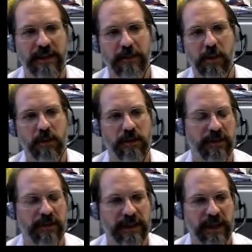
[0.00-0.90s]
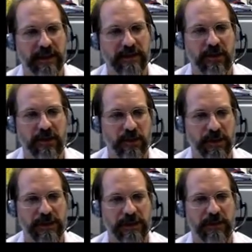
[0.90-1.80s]
the Bohr effect has to do with
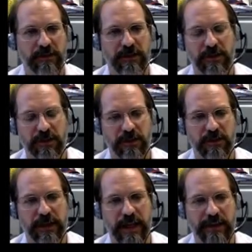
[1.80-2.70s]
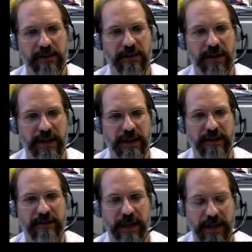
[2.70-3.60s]
CO2 and hydrogen
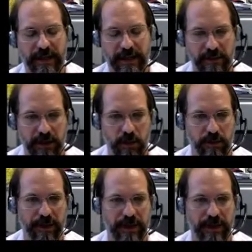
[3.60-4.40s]
ion, i.e. lower